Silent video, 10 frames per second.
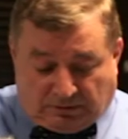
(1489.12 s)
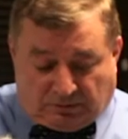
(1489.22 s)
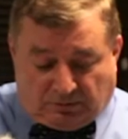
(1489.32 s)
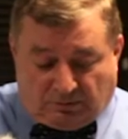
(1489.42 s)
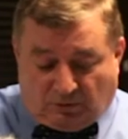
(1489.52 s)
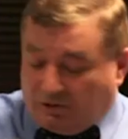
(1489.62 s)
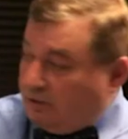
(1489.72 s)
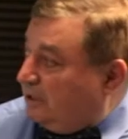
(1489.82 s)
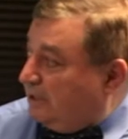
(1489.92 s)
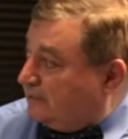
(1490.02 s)
more
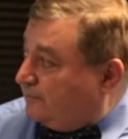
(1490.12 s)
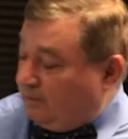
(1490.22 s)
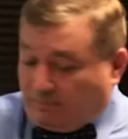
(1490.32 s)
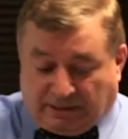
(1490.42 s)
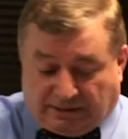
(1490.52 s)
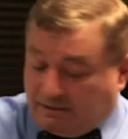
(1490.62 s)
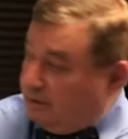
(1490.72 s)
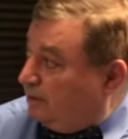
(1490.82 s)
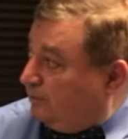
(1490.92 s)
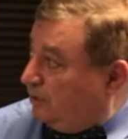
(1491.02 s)
or less free market
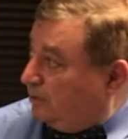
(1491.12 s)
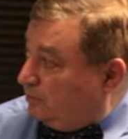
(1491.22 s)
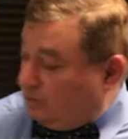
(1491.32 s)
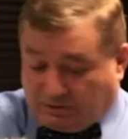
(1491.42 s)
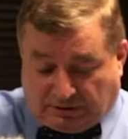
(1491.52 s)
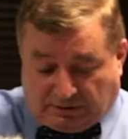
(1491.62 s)
individuals.